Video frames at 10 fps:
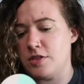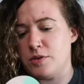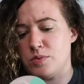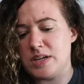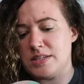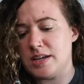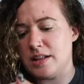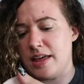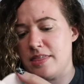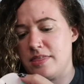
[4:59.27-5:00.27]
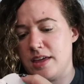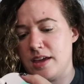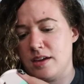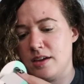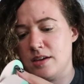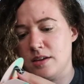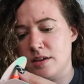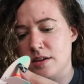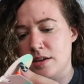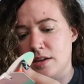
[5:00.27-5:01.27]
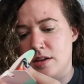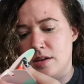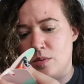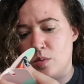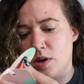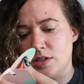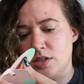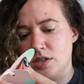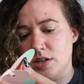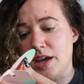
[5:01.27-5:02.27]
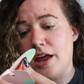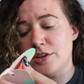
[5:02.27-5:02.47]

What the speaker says: The retail, I think, was, yeah,